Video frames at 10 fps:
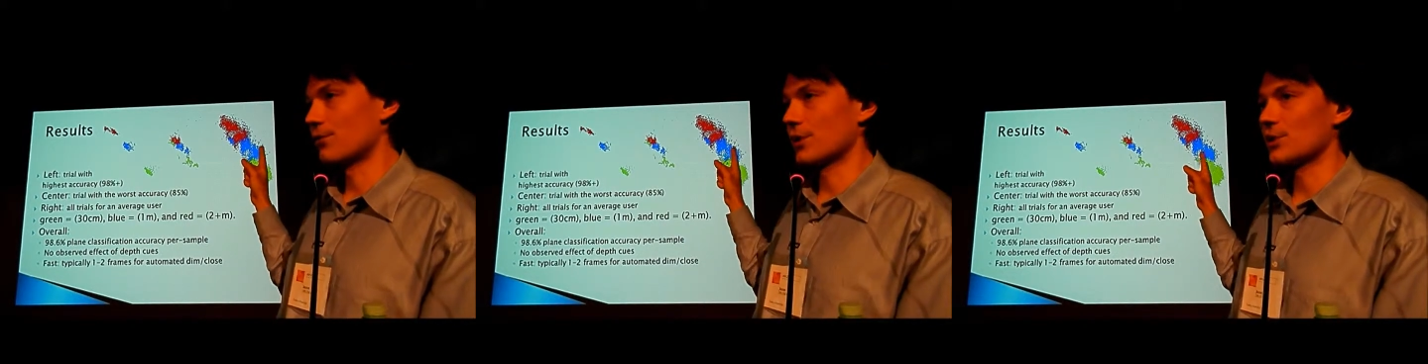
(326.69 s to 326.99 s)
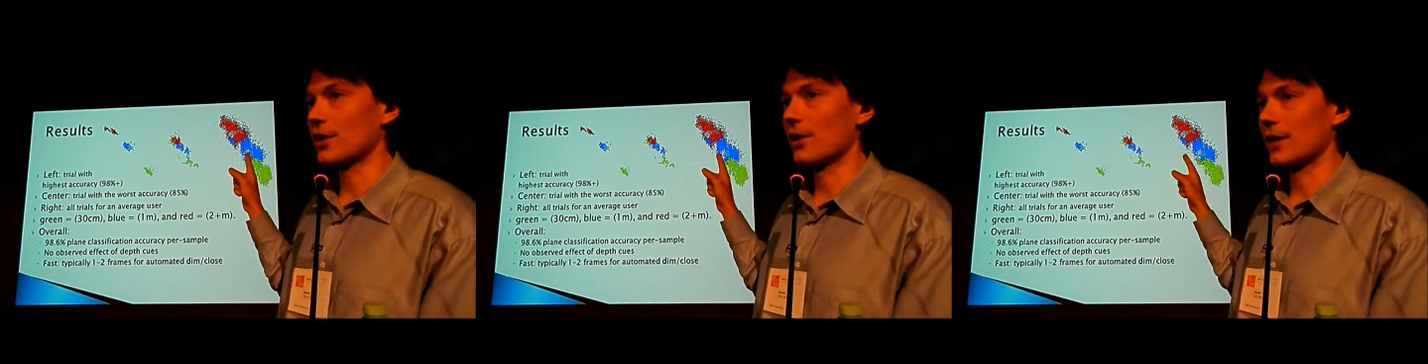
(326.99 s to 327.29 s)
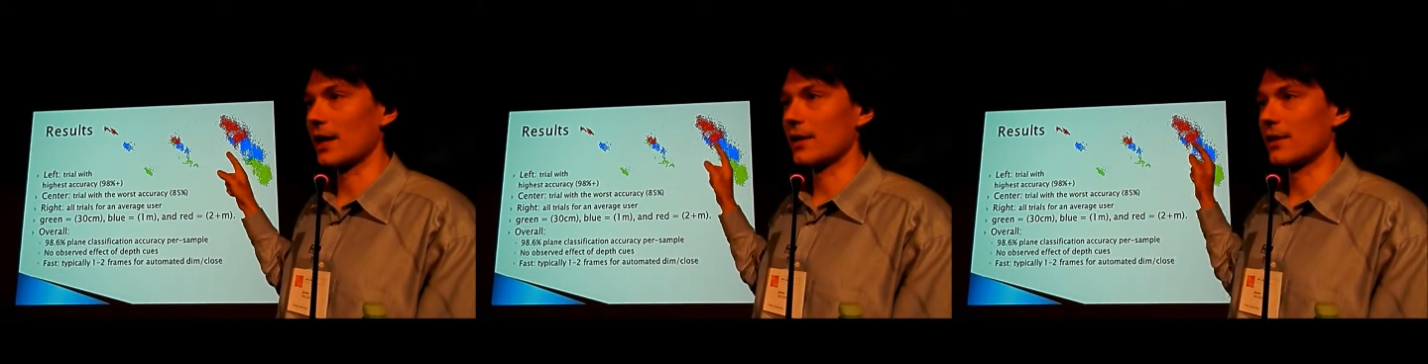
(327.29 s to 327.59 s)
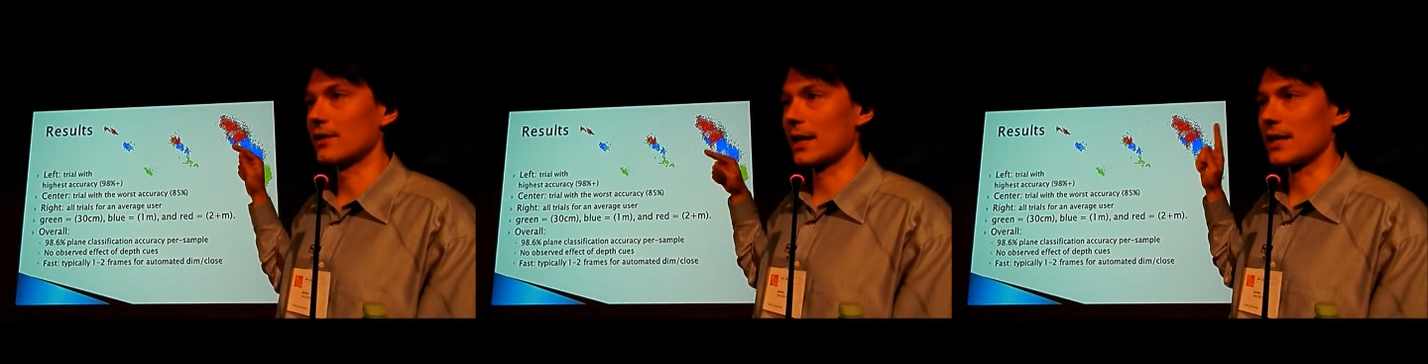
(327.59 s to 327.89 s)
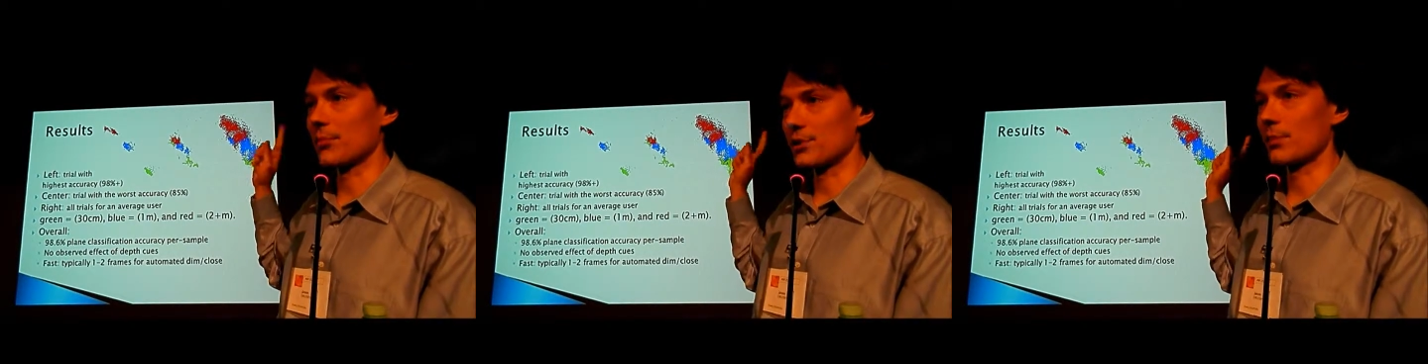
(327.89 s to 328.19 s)
for this child they had a
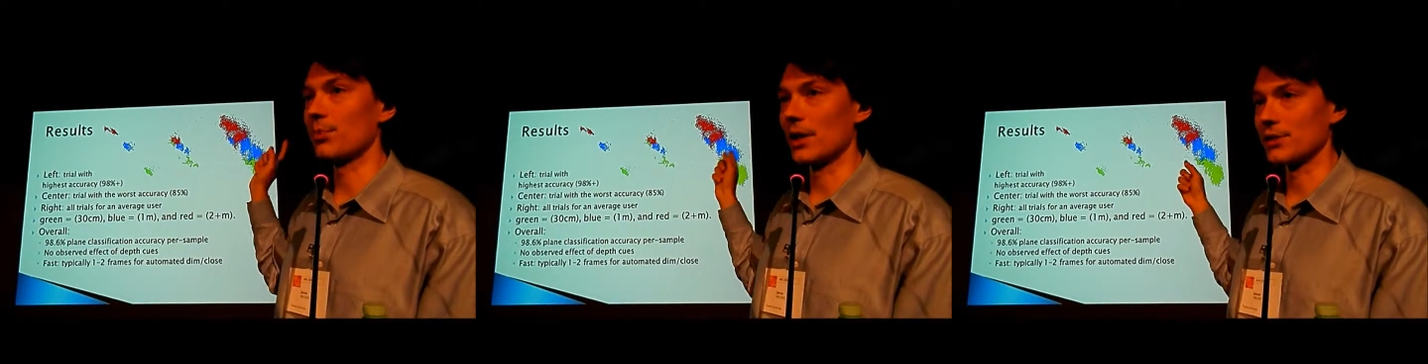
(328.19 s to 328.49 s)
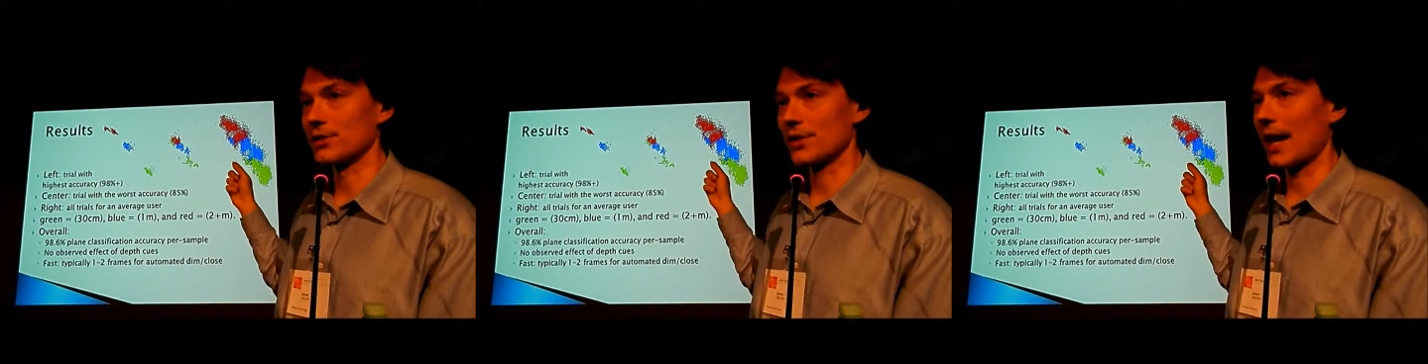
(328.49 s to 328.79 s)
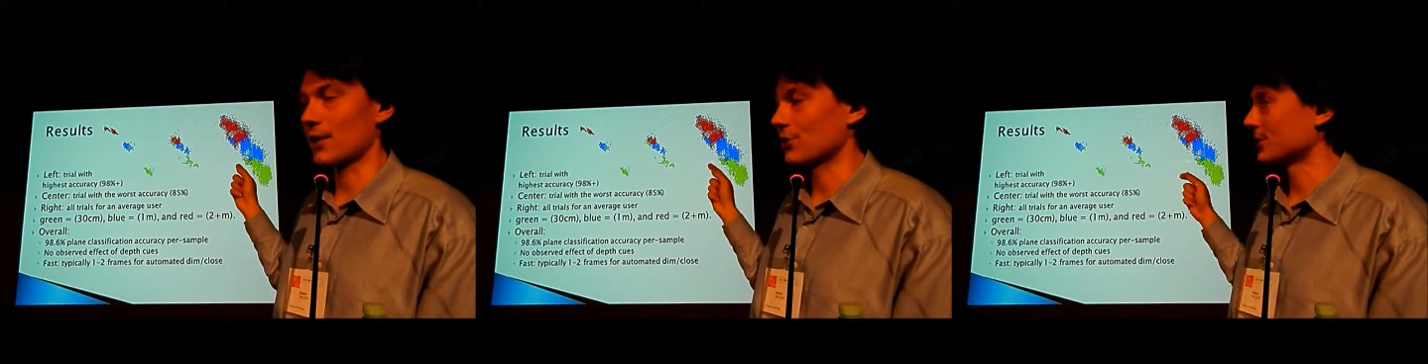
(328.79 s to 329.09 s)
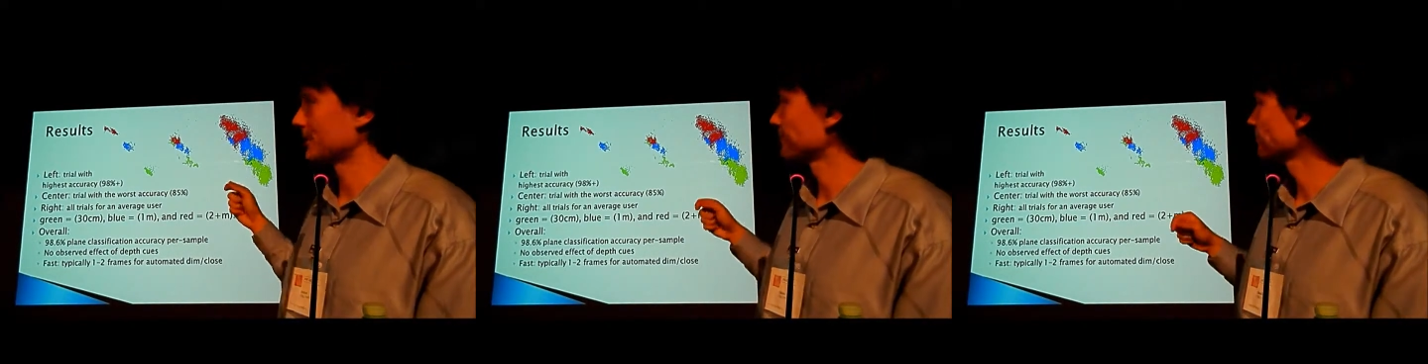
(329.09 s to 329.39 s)
98% plus accuracy.